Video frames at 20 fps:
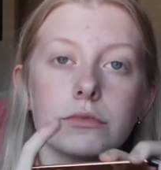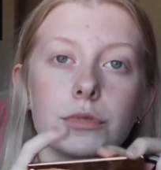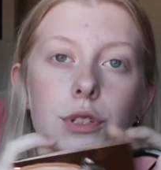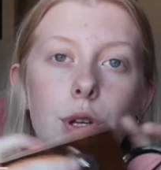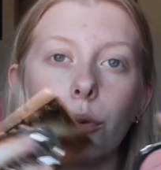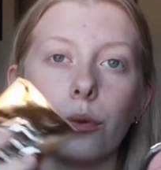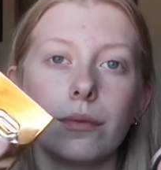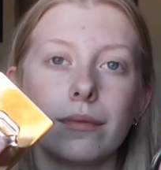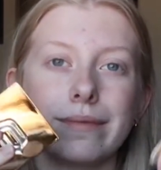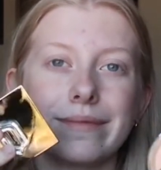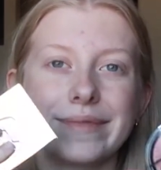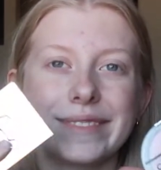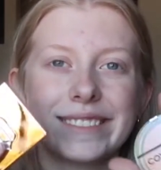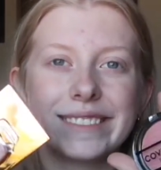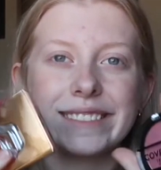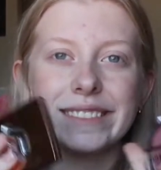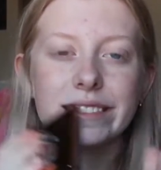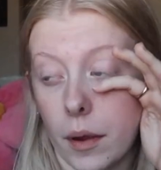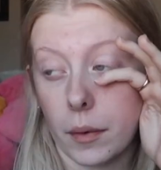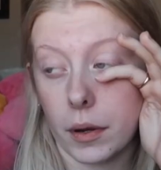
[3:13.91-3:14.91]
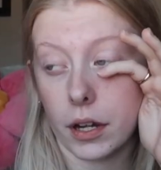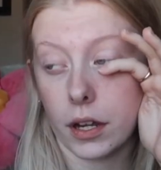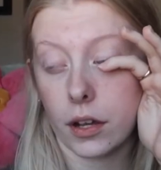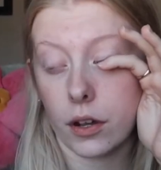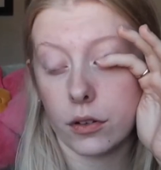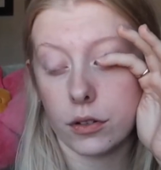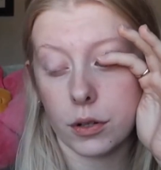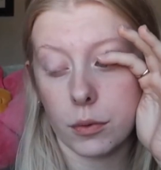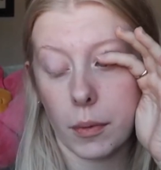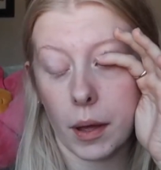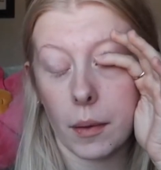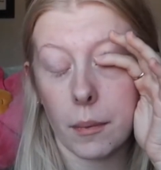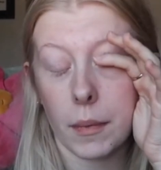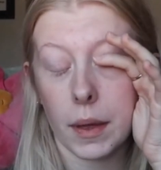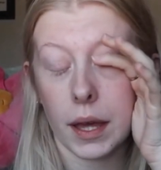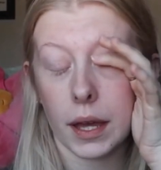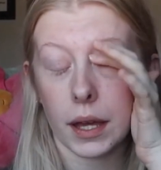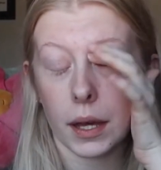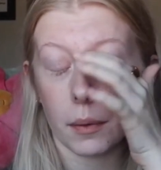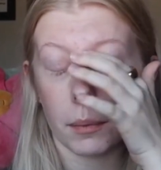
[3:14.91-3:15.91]
So I'm gonna go do my
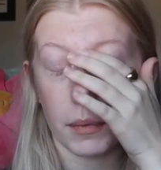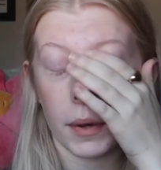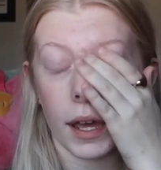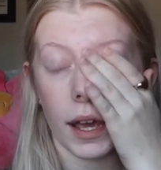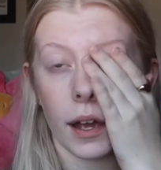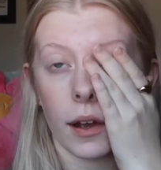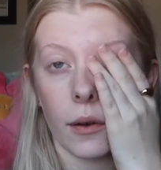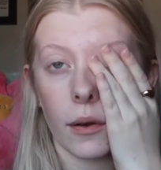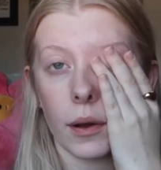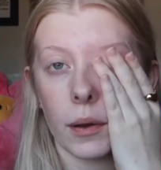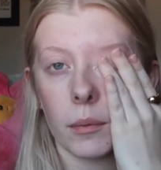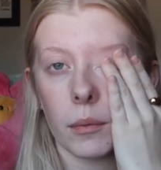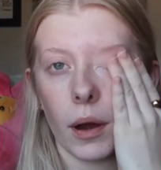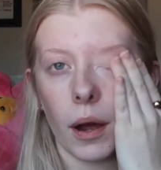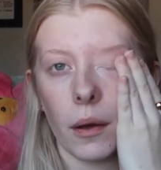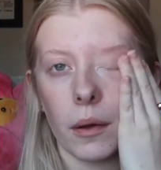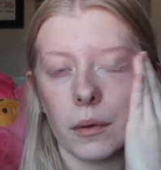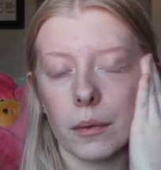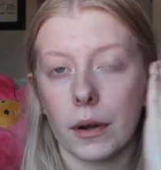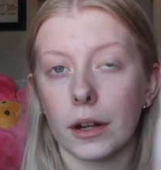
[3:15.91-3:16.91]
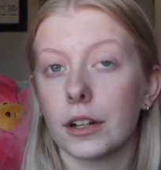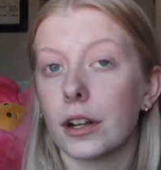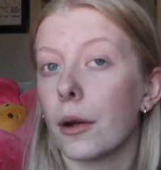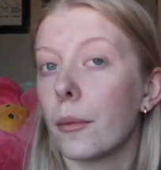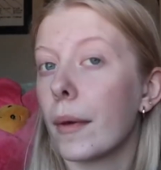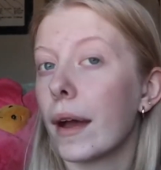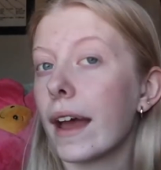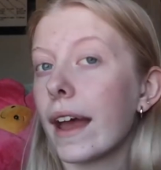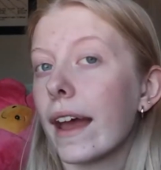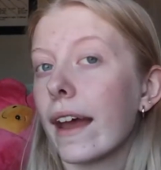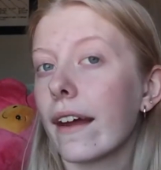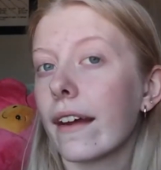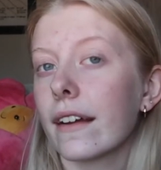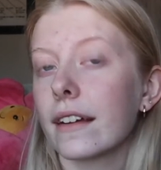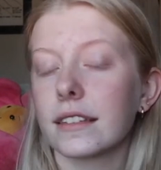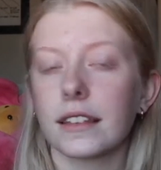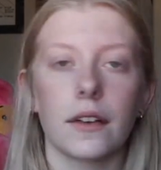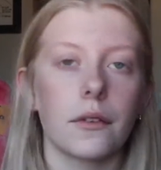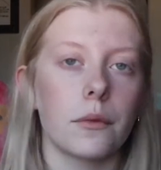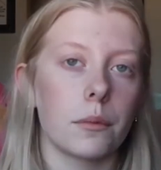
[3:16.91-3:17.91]
makeup now and probably brush out my hair
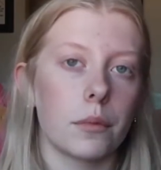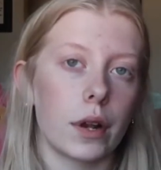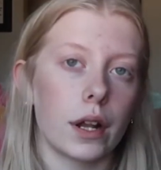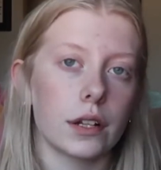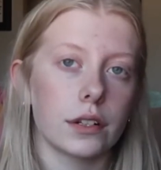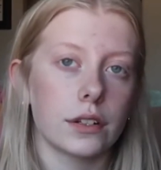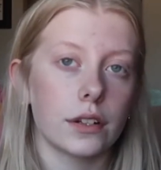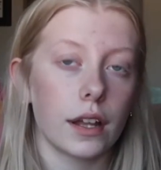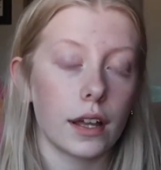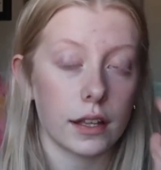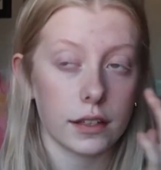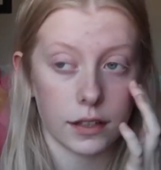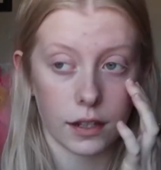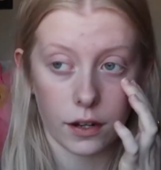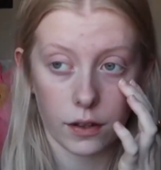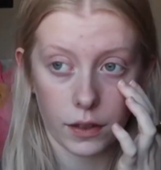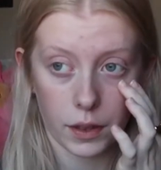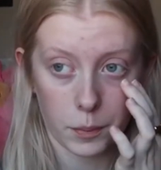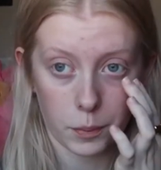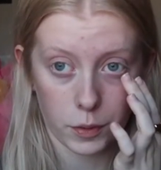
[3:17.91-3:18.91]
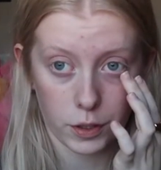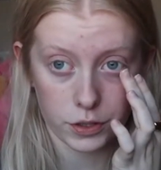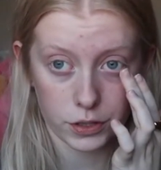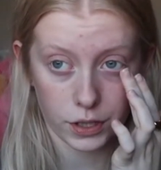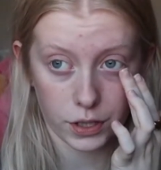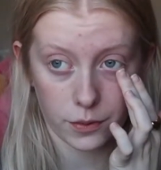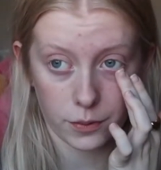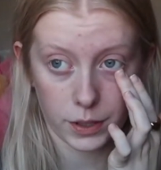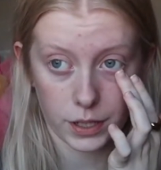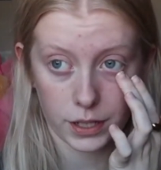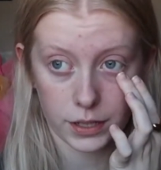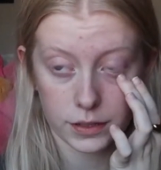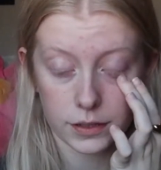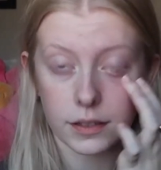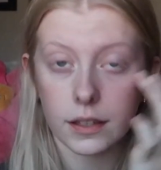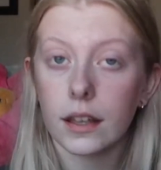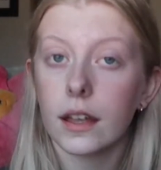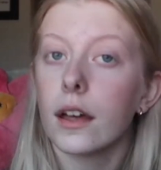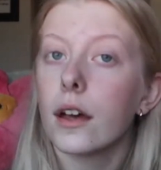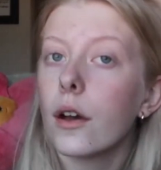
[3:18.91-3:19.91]
because I haven't brushed it, because I don't like brushing it when it's
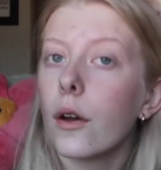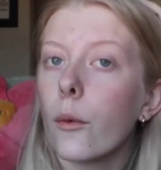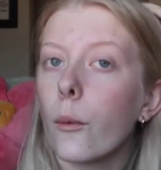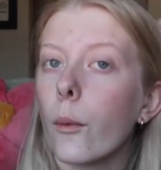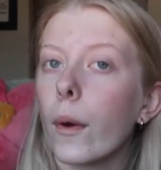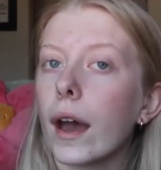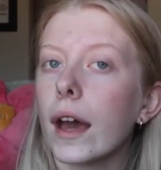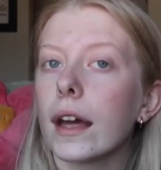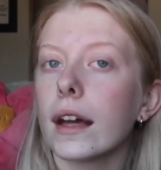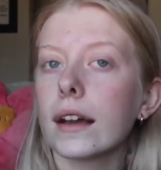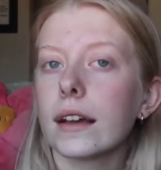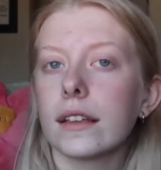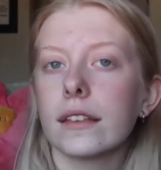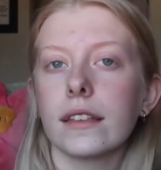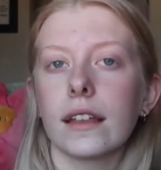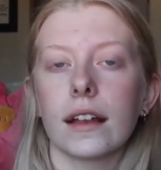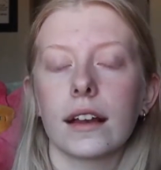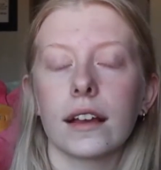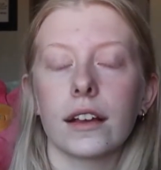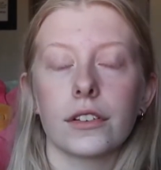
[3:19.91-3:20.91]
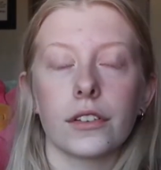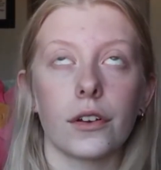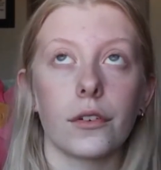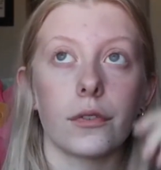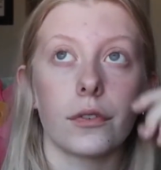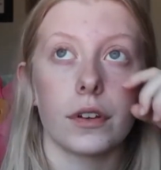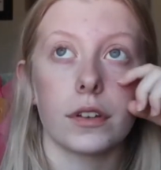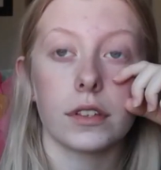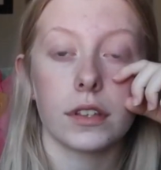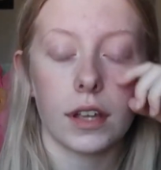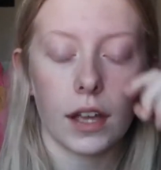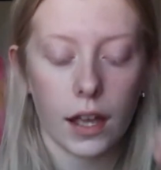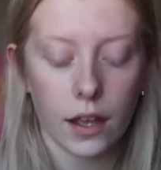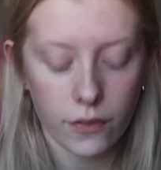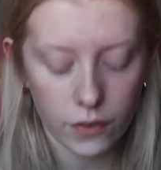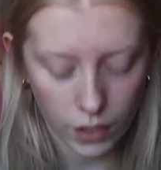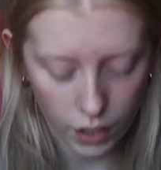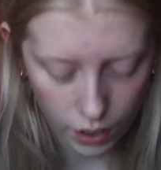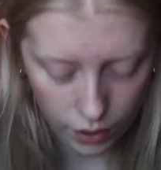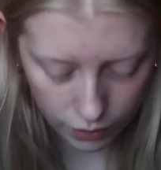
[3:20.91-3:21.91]
wet because then it gets all frizzy. I
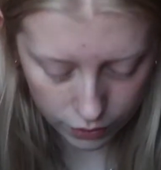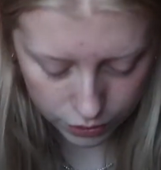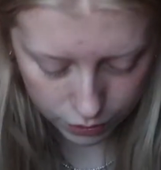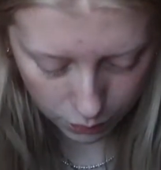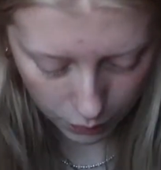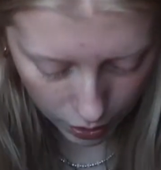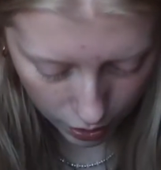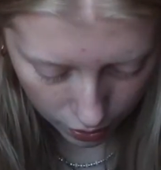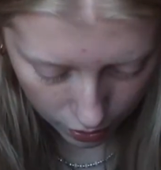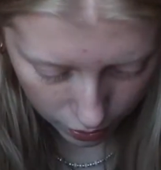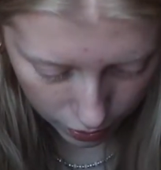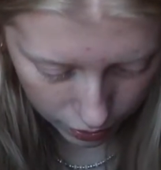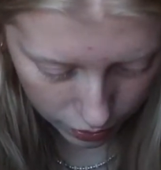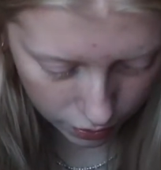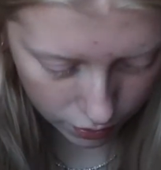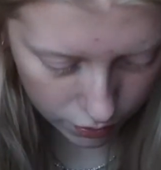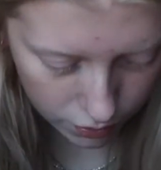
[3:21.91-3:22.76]
have an eyelash in my eye.